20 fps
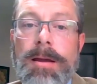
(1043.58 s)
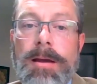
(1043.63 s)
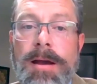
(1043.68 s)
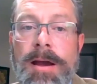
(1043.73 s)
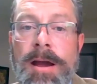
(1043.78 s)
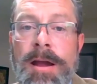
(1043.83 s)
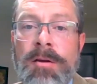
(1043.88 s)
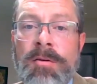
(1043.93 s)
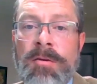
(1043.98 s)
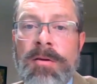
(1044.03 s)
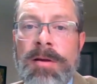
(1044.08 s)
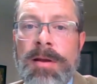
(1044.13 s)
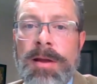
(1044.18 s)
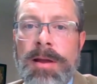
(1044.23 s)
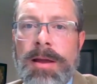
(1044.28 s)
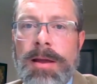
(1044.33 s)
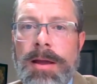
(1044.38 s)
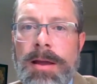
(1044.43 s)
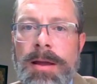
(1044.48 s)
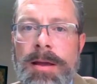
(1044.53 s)
I
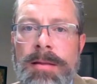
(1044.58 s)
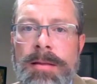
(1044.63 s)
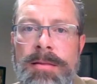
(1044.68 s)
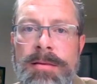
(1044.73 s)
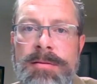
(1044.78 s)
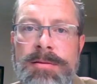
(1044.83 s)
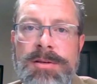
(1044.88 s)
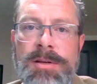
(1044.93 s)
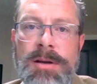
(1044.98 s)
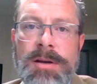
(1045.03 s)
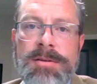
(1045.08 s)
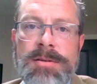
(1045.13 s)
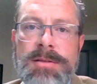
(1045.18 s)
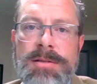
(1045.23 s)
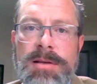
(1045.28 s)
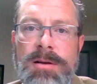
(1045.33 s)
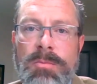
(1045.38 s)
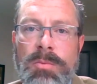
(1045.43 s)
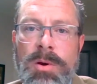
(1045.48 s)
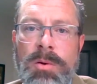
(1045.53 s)
agree. And the
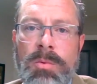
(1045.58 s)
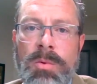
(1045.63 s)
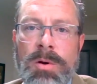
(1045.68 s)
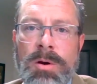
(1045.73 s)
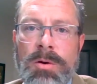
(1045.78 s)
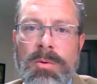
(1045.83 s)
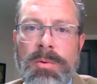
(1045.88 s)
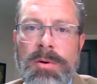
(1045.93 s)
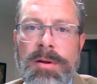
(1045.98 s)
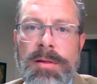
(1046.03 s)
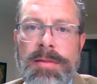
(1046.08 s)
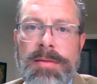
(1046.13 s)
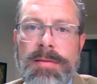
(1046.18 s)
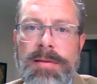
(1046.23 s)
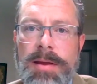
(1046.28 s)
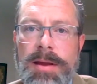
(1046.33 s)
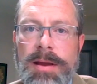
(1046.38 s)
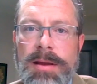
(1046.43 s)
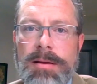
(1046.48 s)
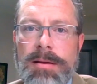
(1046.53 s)
judges that we work with
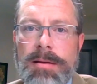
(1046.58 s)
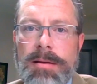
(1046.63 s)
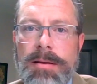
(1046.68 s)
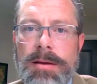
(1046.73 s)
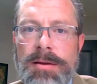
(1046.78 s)
take